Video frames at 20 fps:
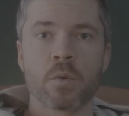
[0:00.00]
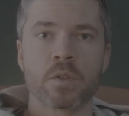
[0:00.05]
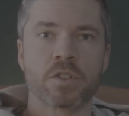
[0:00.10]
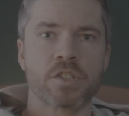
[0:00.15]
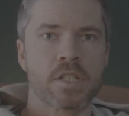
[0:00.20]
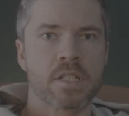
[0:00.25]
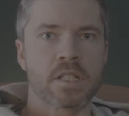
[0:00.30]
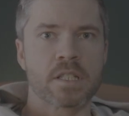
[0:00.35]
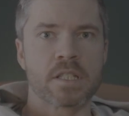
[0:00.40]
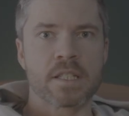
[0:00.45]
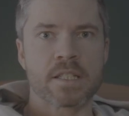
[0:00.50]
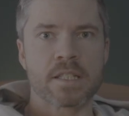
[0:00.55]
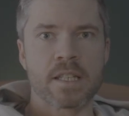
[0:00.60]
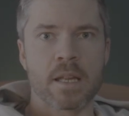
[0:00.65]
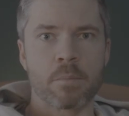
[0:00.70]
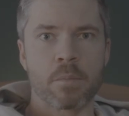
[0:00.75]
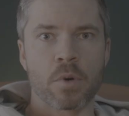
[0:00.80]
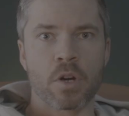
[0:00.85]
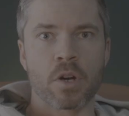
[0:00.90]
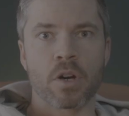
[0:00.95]
which is
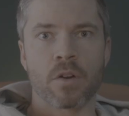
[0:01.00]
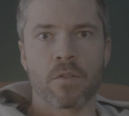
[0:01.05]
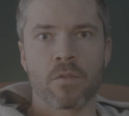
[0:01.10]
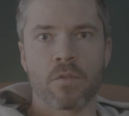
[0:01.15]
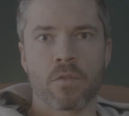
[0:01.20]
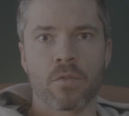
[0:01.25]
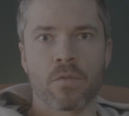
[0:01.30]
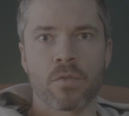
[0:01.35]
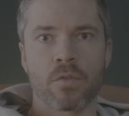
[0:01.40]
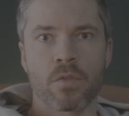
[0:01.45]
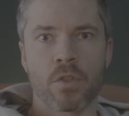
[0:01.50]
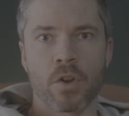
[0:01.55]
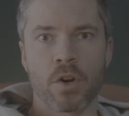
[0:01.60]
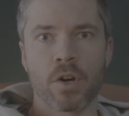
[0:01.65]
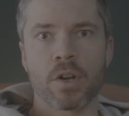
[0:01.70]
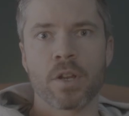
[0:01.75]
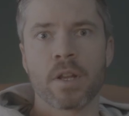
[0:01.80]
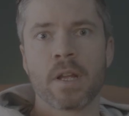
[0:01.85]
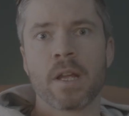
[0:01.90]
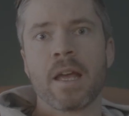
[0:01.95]
December
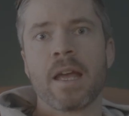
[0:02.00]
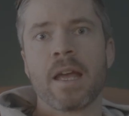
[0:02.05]
3rd.